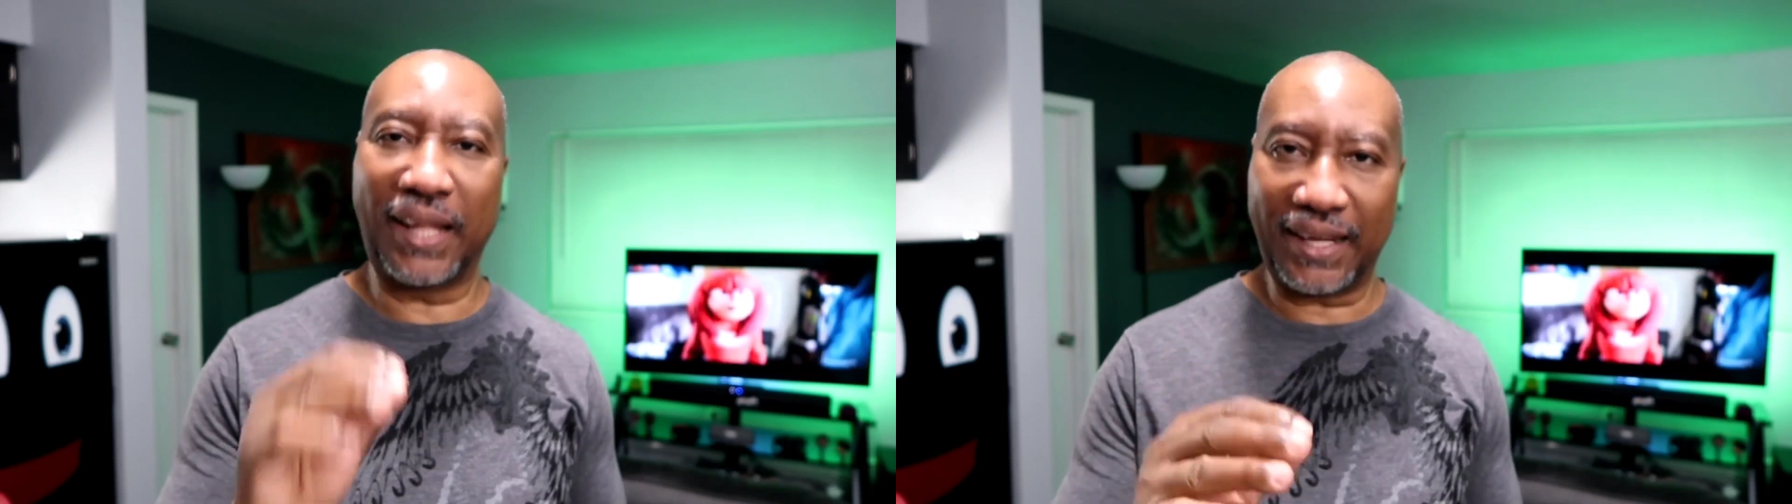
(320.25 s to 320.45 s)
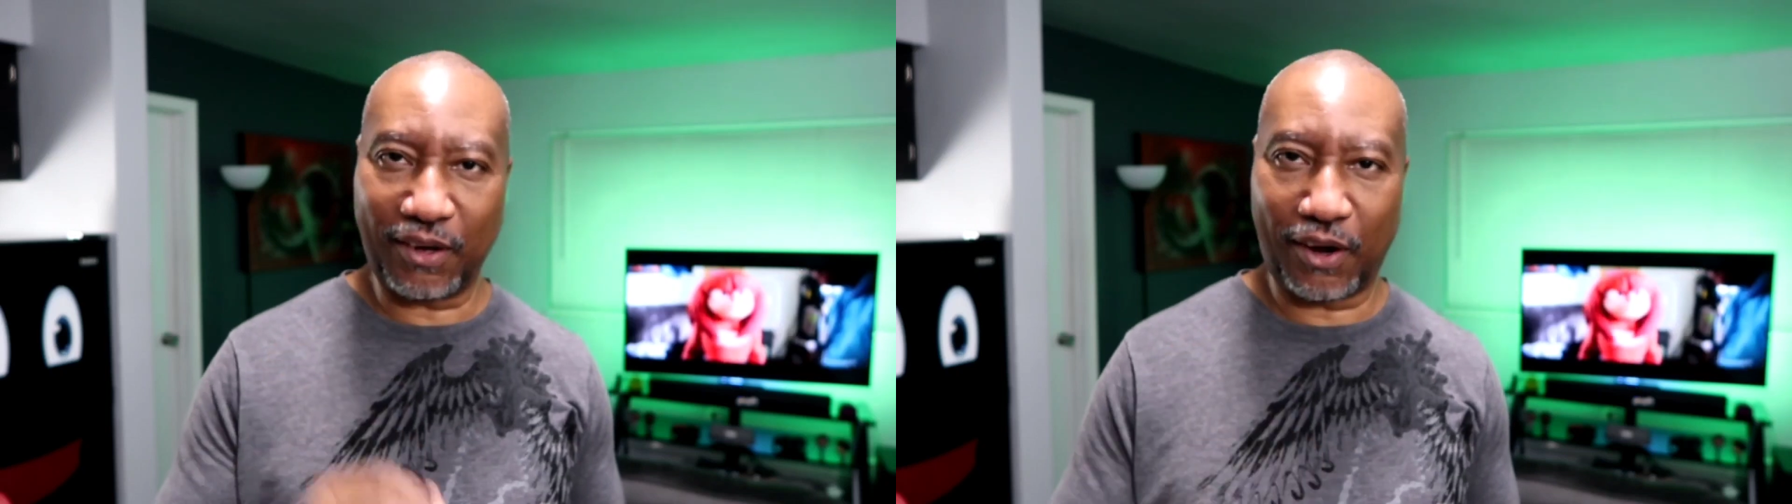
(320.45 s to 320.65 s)

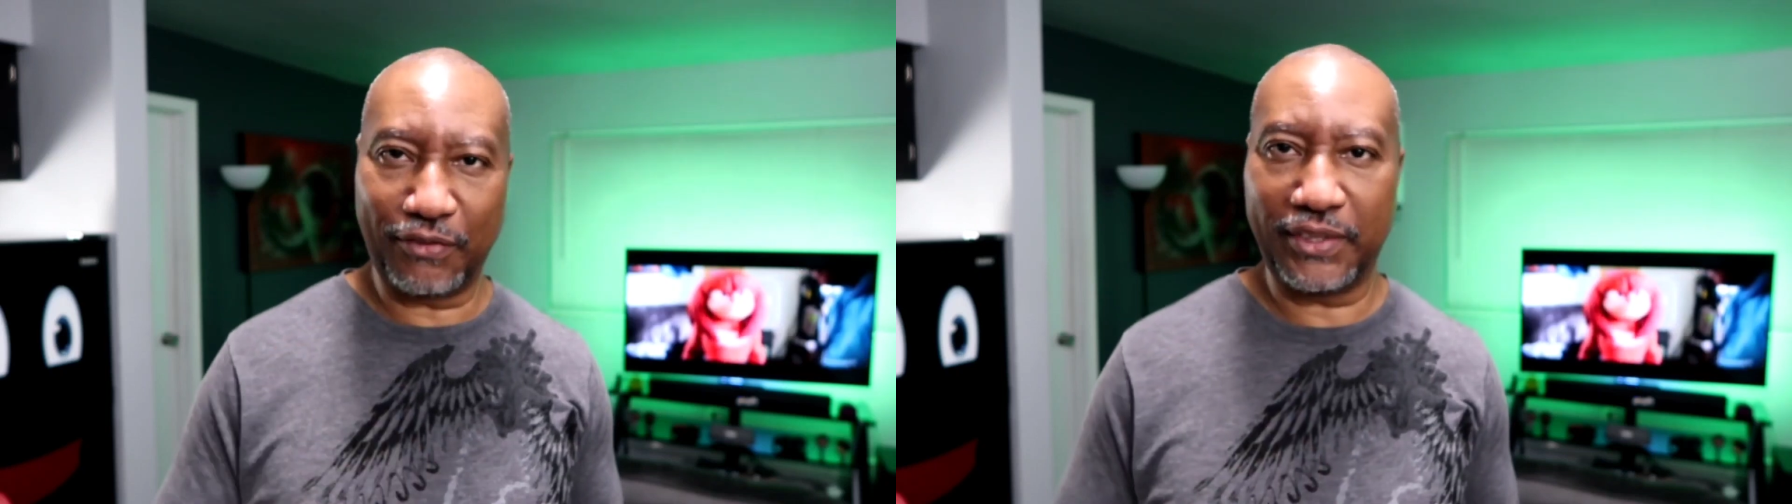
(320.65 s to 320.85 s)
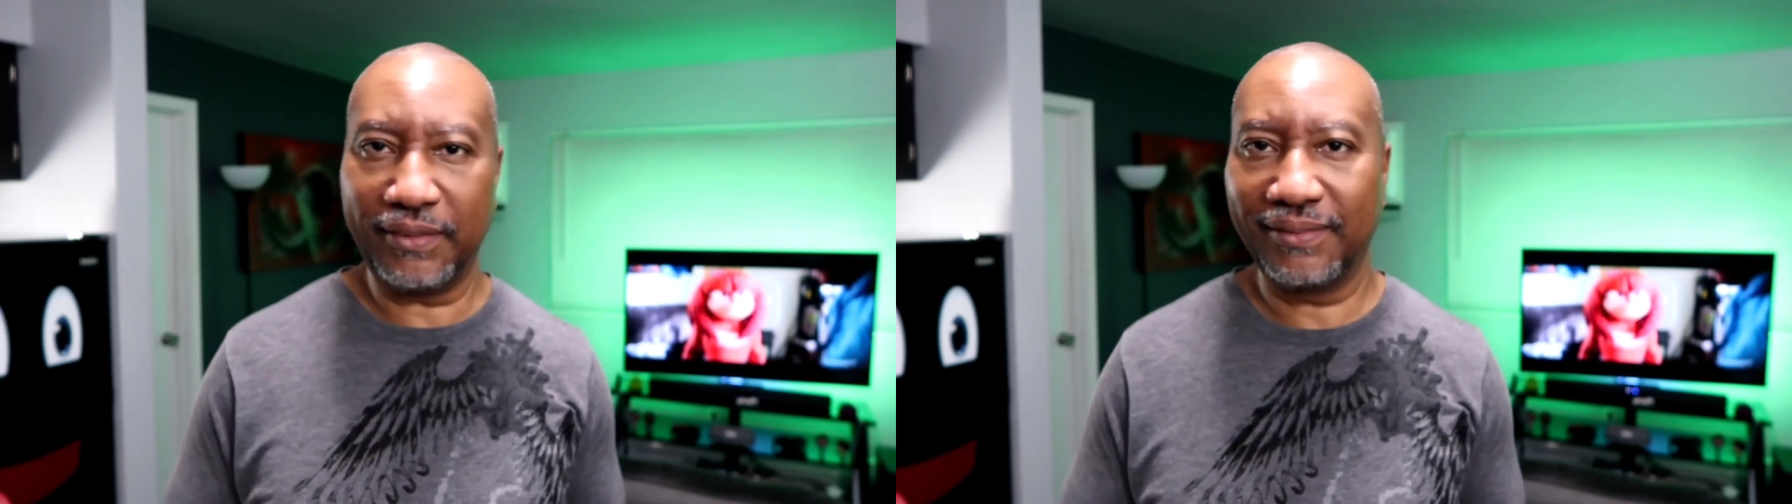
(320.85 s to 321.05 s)
black
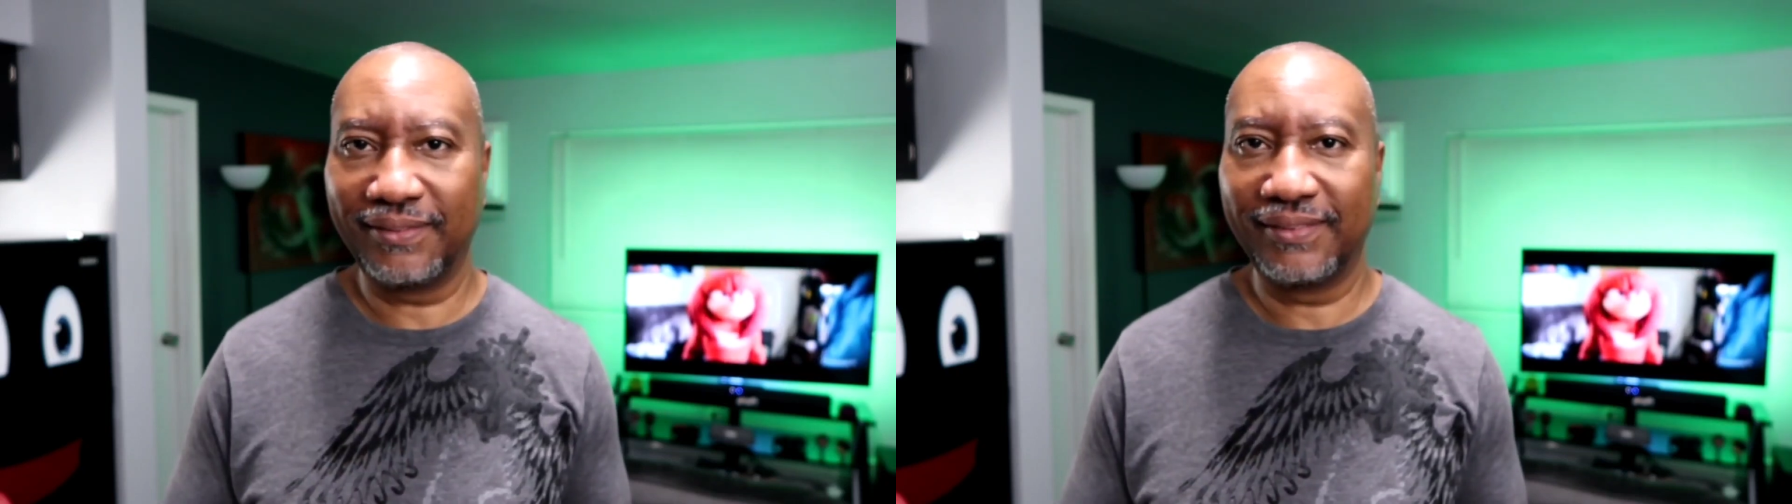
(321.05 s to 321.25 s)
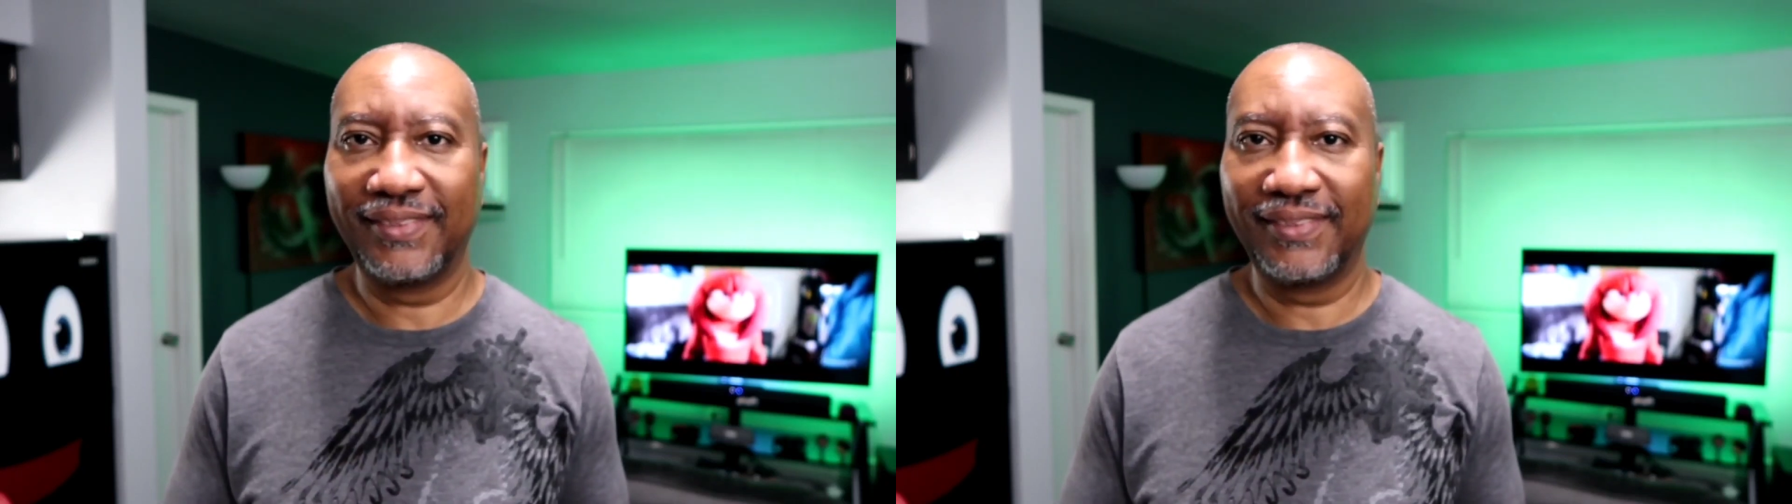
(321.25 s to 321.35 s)
coffee,